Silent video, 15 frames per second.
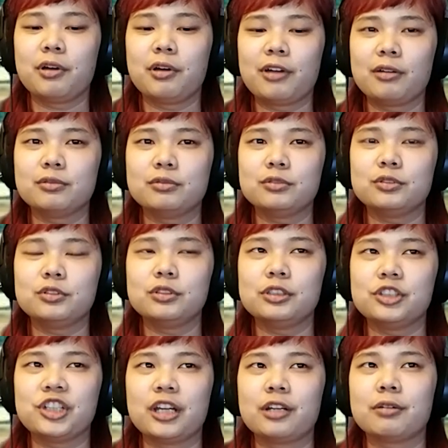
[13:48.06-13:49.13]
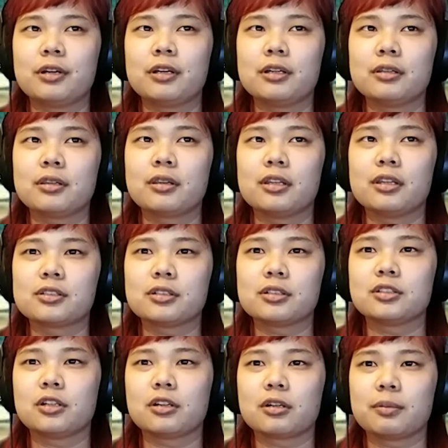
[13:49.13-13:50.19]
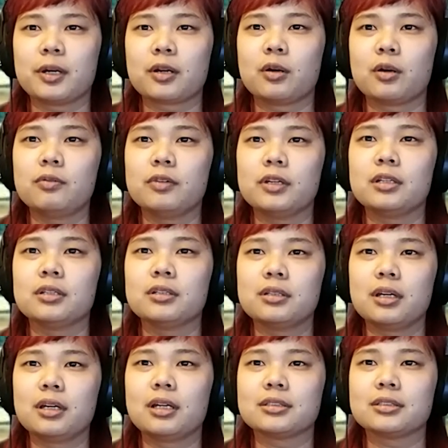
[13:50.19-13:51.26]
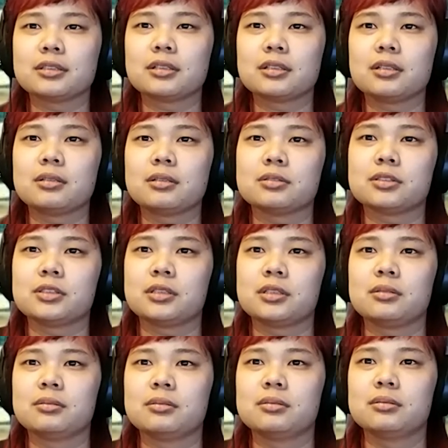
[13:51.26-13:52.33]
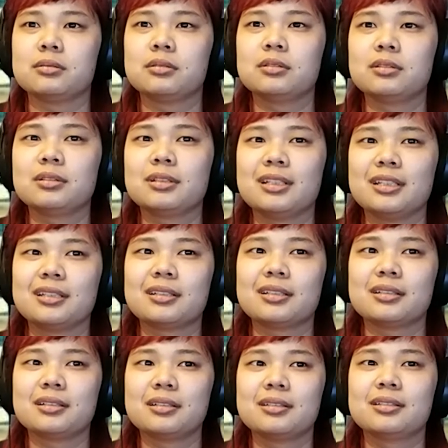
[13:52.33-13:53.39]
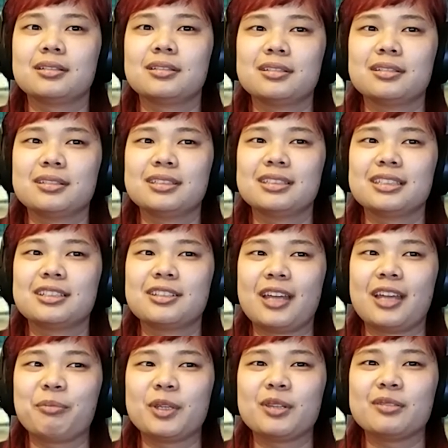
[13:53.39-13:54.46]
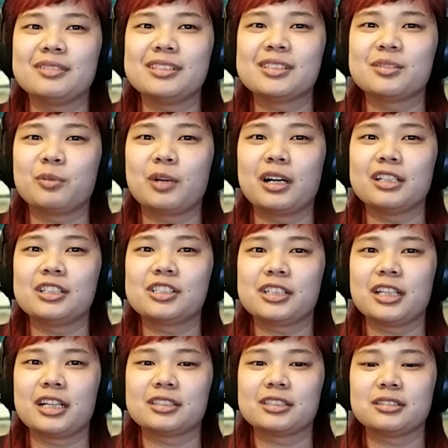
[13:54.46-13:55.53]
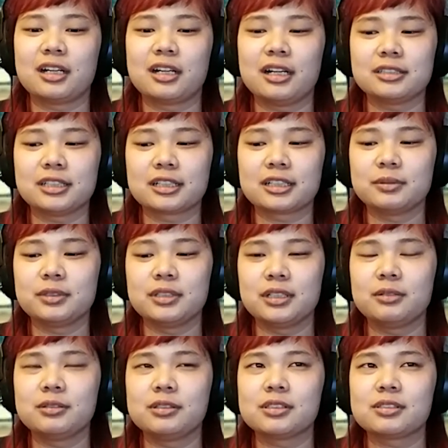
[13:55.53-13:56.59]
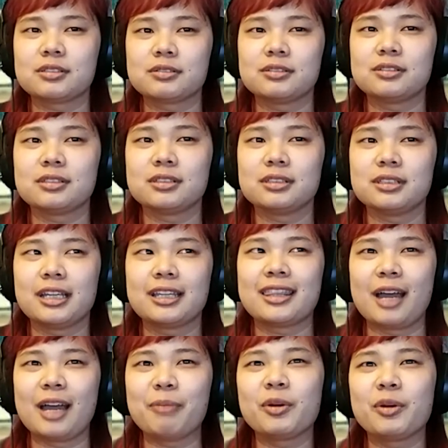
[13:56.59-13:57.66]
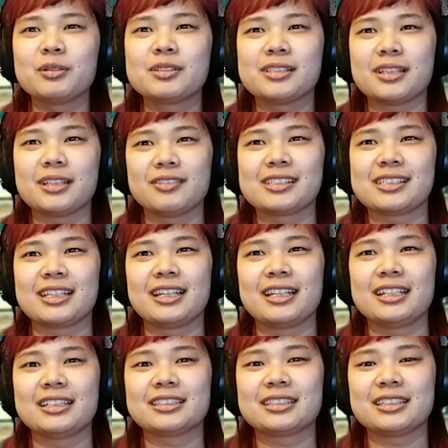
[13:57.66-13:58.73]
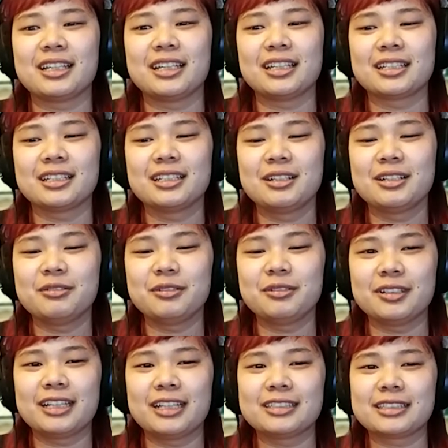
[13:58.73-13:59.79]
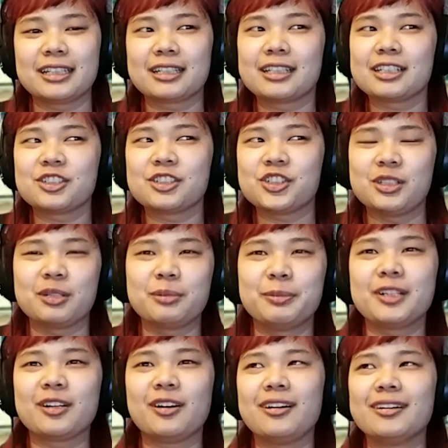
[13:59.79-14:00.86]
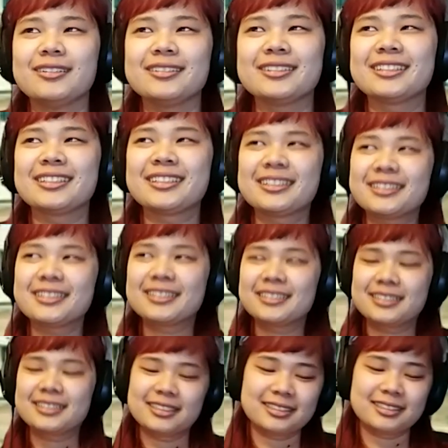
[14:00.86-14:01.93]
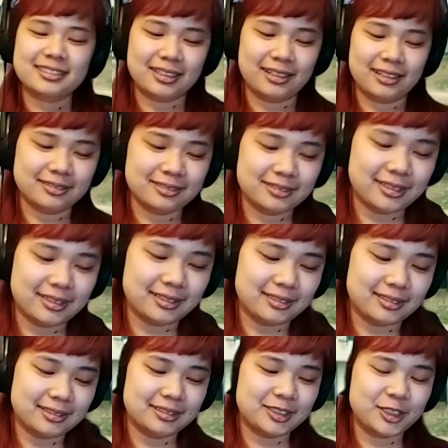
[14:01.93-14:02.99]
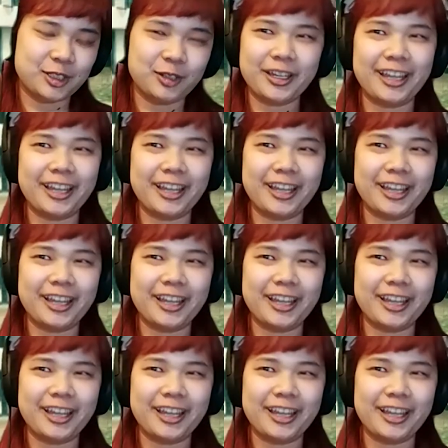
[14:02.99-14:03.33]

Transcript: around January, they started talking about COVID, and I was like, oh shoot, like, could that be the reason why she hasn't contacted me? It was like, that part was devastating to like realize like she could be gone. Yeah. And so